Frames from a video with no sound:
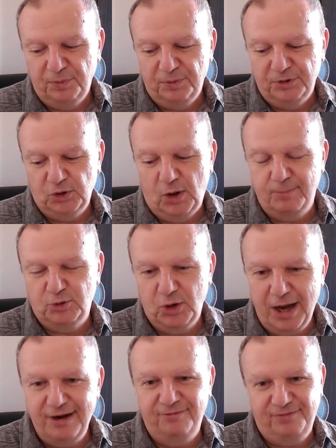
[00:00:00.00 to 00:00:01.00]
So I'm
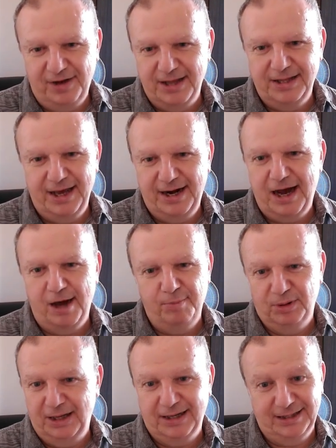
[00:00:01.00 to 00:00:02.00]
trying to find that out,
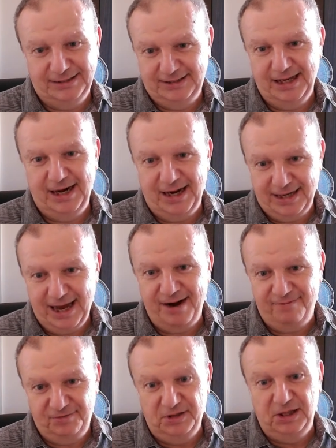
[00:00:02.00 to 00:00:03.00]
but like I said, I got
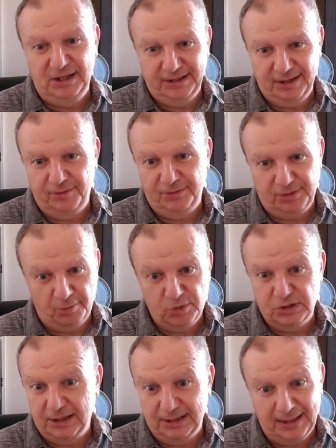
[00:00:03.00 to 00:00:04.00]
a feeling there
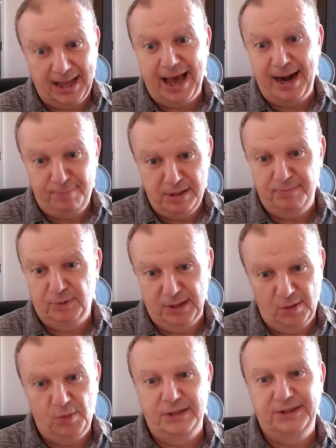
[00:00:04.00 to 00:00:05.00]
was a lot of people
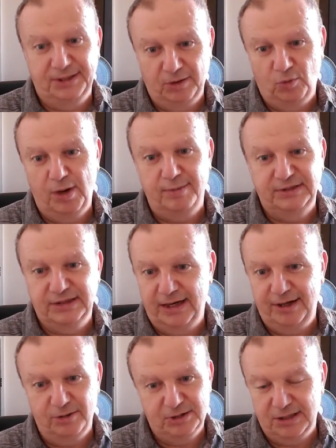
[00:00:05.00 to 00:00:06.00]
that went to their
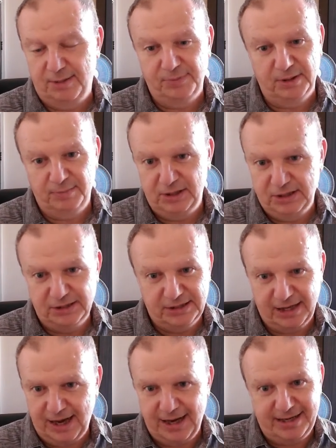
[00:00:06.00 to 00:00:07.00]
website or something, because
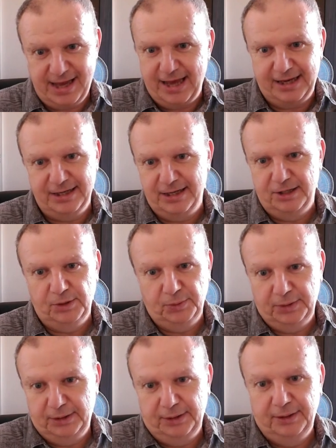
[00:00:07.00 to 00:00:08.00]
I can't get into
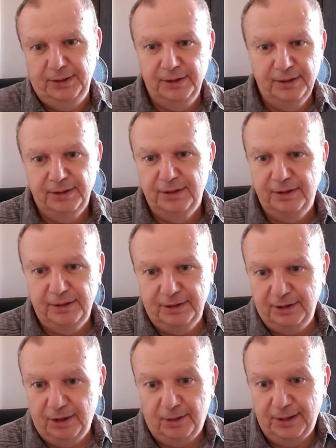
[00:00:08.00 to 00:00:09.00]
it.
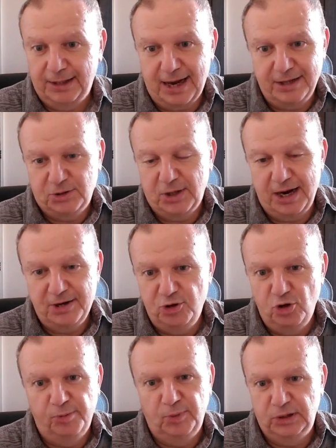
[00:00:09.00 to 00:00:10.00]
Like I tried
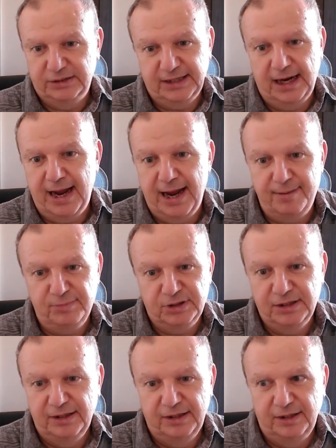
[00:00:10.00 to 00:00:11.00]
numerous
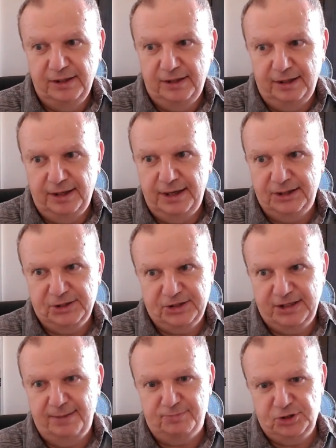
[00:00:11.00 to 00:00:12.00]
times, and it
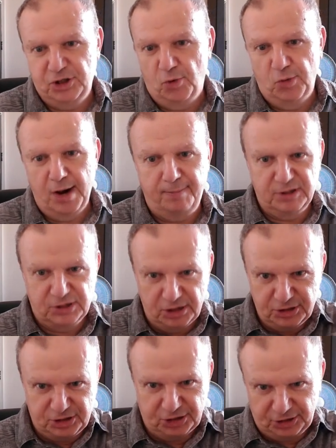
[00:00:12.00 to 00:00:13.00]
kept showing as
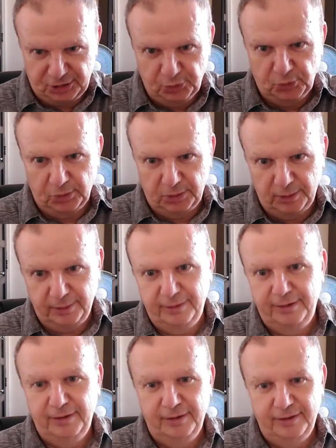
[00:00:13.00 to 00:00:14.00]
unsecure,
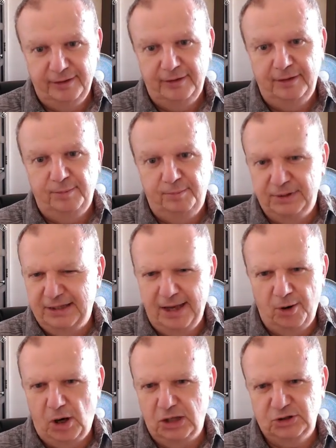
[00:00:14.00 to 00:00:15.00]
but
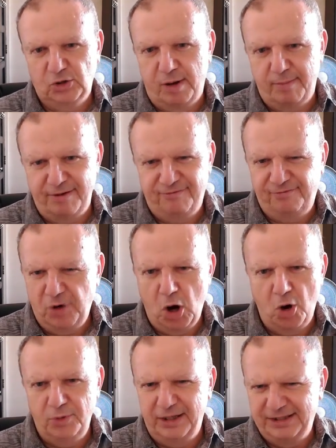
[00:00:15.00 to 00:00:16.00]
then also on my
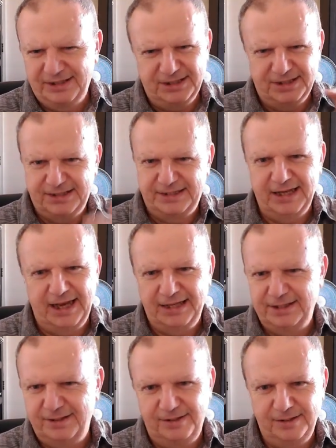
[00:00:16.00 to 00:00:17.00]
phone it just said
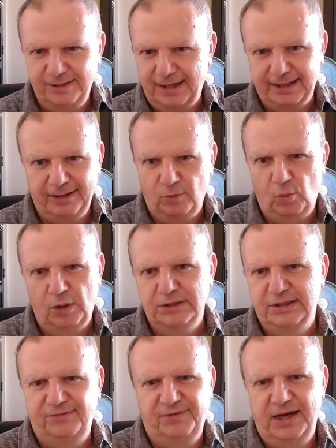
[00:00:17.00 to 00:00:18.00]
like it
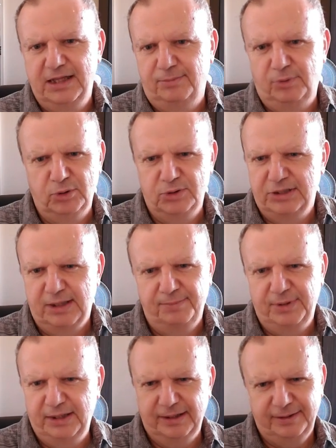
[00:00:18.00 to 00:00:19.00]
wasn't available or
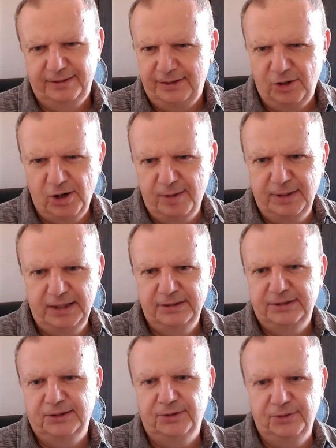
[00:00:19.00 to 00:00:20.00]
something. You know what I mean?
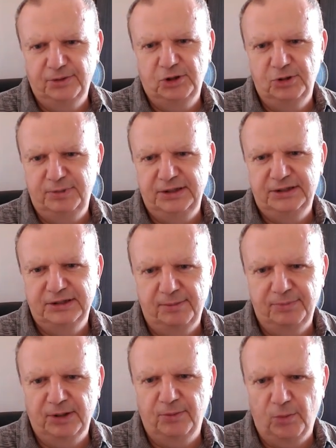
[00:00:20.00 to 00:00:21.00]
So there could be
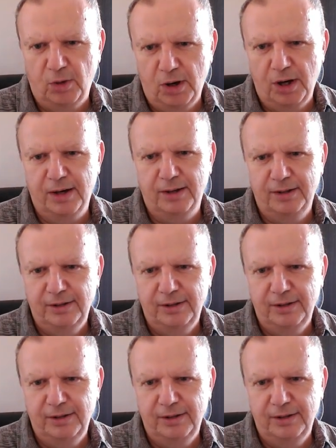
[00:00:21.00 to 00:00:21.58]
something wrong.